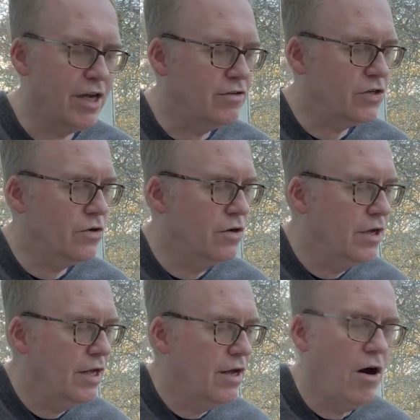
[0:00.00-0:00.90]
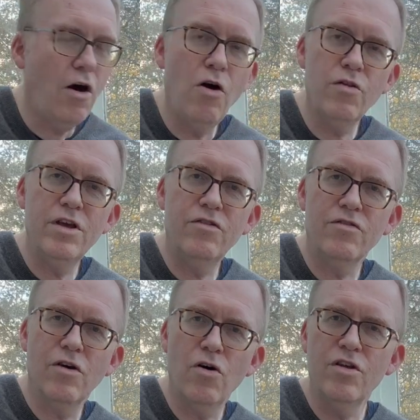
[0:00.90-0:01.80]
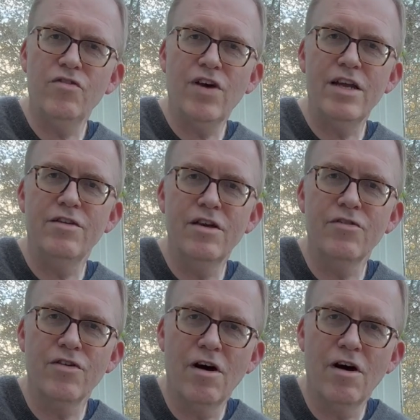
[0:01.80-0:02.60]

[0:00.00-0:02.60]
So all these ideas